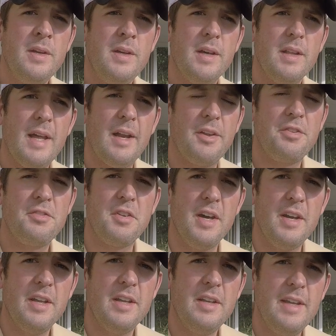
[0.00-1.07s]
A lot of
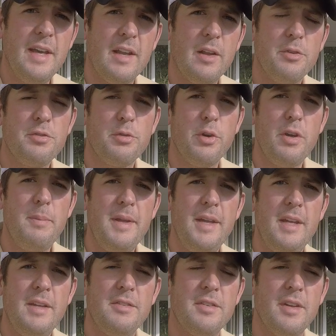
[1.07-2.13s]
stunted yellow
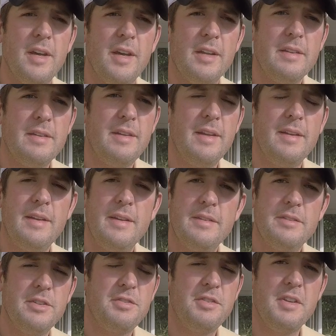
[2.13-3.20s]
soybeans
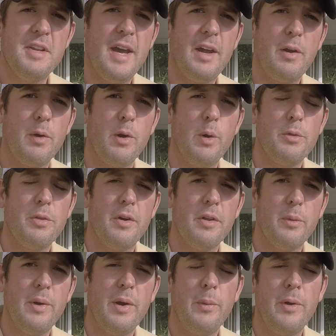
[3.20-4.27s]
did not grow with all
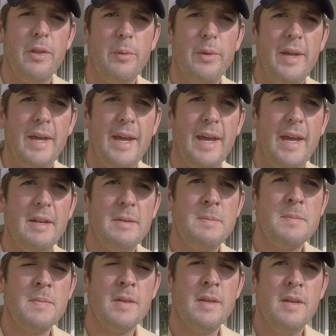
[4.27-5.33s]
the wet weather we had.
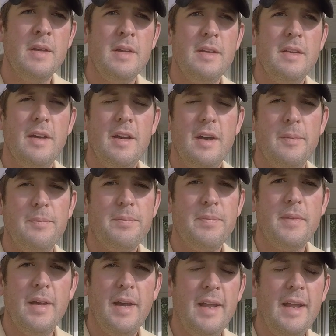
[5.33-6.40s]

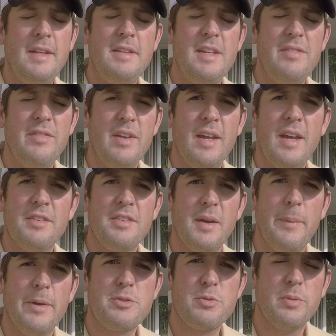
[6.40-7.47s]
I hate to even guess how
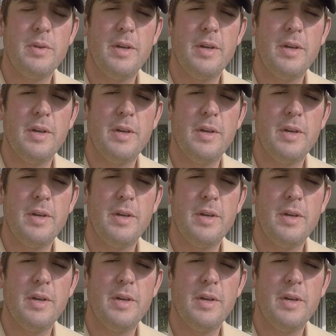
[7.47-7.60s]
much